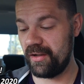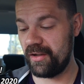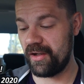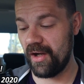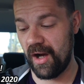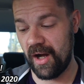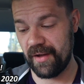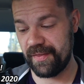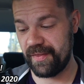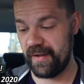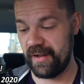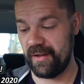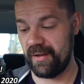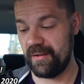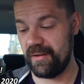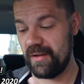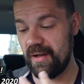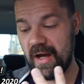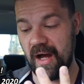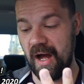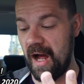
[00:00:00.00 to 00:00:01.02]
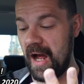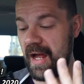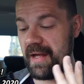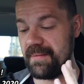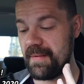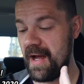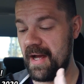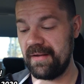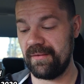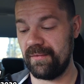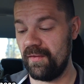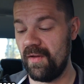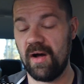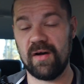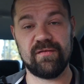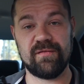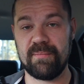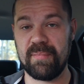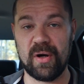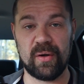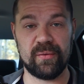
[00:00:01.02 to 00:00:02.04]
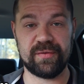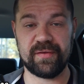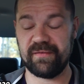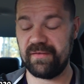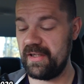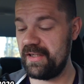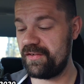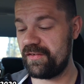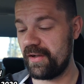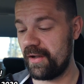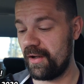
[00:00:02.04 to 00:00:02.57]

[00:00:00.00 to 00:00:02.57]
Gothita. I love both of these.